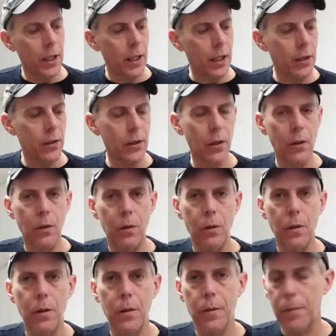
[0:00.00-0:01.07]
and so
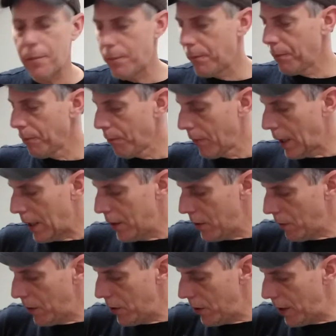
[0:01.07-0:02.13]
I just
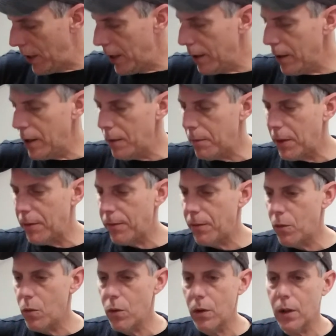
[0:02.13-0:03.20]
wanted you to hear it
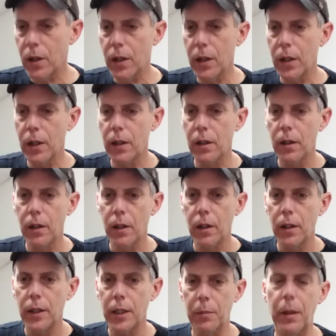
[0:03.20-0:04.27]

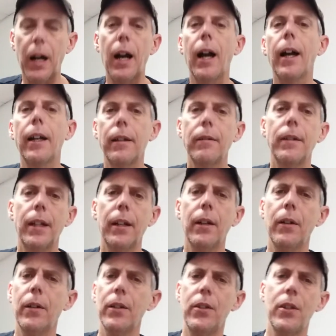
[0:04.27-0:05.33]
before you buy.
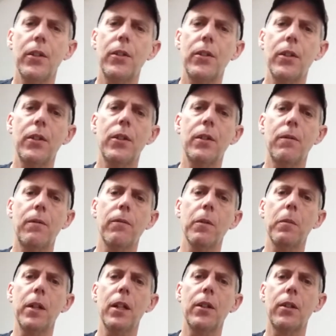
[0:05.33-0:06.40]
It's just for
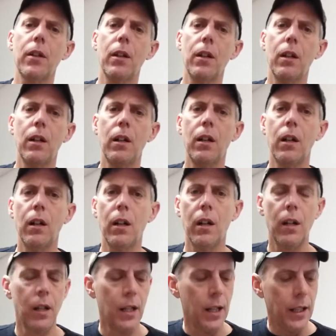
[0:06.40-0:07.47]
me. It's
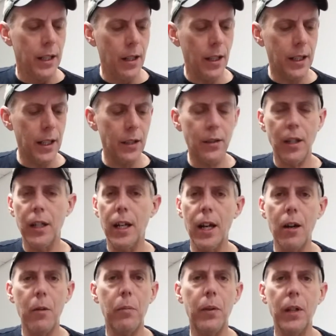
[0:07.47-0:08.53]
now I can't tell you how
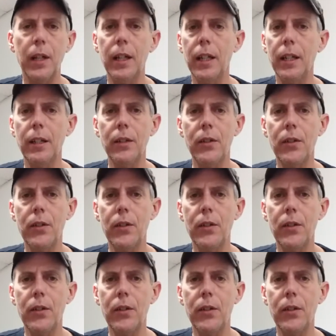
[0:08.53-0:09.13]
it plays